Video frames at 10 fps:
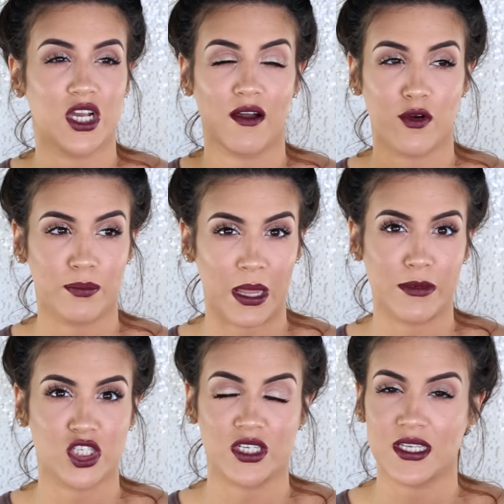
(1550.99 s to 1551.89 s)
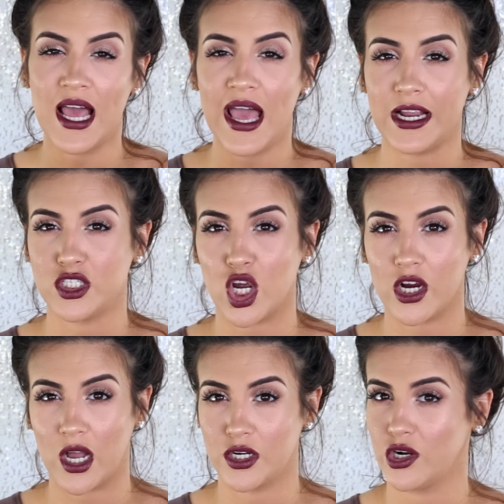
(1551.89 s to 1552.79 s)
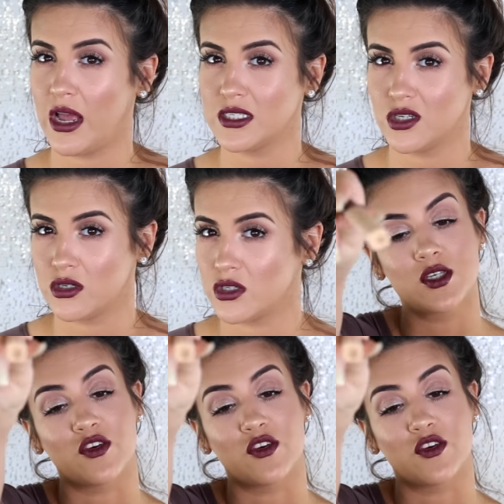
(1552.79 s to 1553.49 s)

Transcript: to cover blemishes and dark under eye circles.